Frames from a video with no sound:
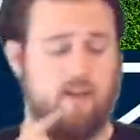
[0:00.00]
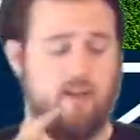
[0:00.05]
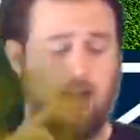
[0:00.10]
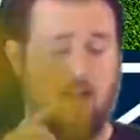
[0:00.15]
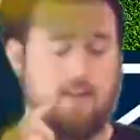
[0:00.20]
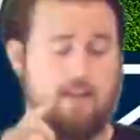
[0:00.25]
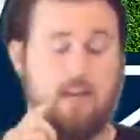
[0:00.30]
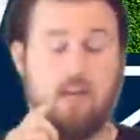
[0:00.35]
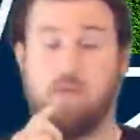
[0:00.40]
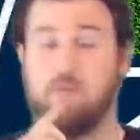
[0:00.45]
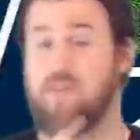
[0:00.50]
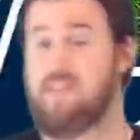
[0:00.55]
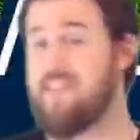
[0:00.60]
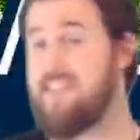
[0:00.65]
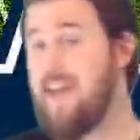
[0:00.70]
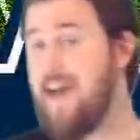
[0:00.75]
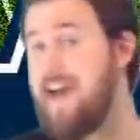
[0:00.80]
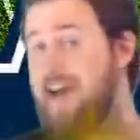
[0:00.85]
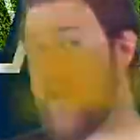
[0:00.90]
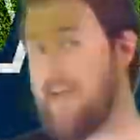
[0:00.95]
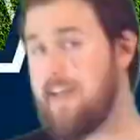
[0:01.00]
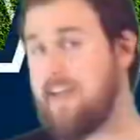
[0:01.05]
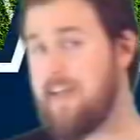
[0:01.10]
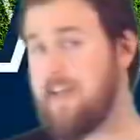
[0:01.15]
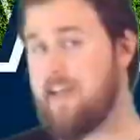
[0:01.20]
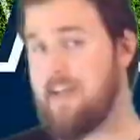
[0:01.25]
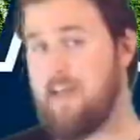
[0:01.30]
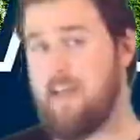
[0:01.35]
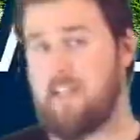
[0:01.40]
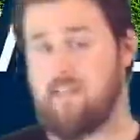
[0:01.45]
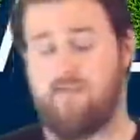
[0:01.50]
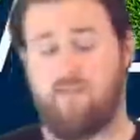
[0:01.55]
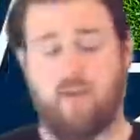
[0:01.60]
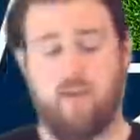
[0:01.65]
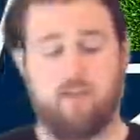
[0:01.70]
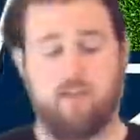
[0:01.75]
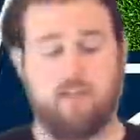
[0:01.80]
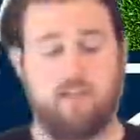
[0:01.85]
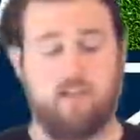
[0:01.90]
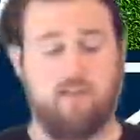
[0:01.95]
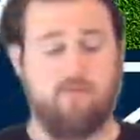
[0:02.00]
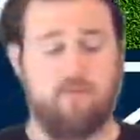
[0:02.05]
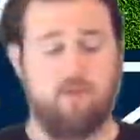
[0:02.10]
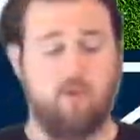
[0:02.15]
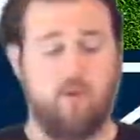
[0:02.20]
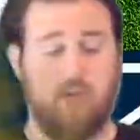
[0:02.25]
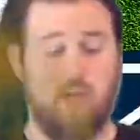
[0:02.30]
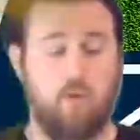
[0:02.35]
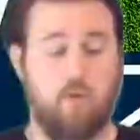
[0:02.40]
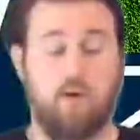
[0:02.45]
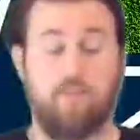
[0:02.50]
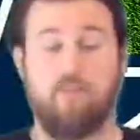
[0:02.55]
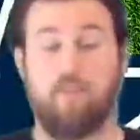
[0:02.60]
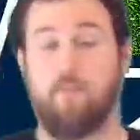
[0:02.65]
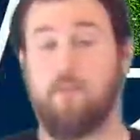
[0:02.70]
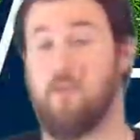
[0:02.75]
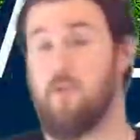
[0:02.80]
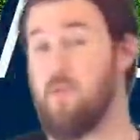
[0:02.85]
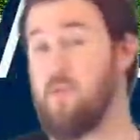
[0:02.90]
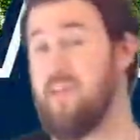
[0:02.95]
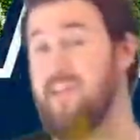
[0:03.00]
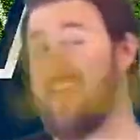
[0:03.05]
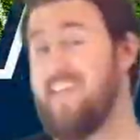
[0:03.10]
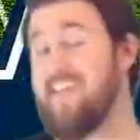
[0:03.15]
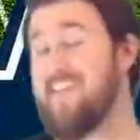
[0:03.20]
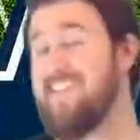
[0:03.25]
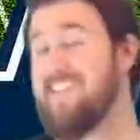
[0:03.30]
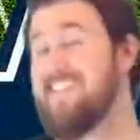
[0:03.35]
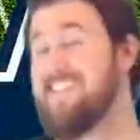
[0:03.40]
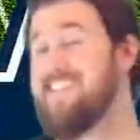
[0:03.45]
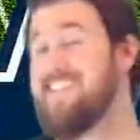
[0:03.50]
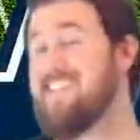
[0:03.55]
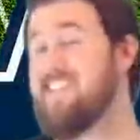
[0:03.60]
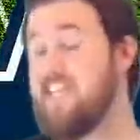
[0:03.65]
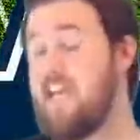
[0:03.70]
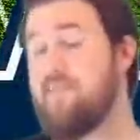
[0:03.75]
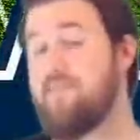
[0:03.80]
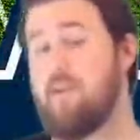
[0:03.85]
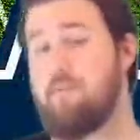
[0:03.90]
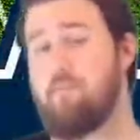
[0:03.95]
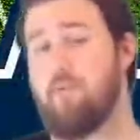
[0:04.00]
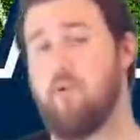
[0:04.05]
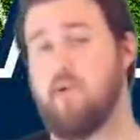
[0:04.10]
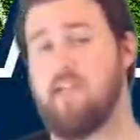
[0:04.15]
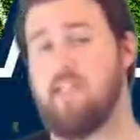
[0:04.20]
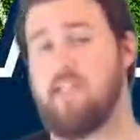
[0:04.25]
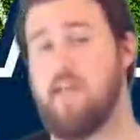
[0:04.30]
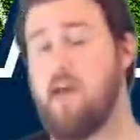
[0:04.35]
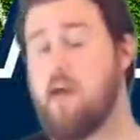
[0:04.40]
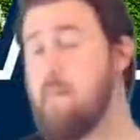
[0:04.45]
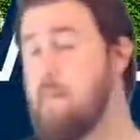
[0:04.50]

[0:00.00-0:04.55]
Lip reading: And now Dak has failed to give you anywhere from 3 to 7 points.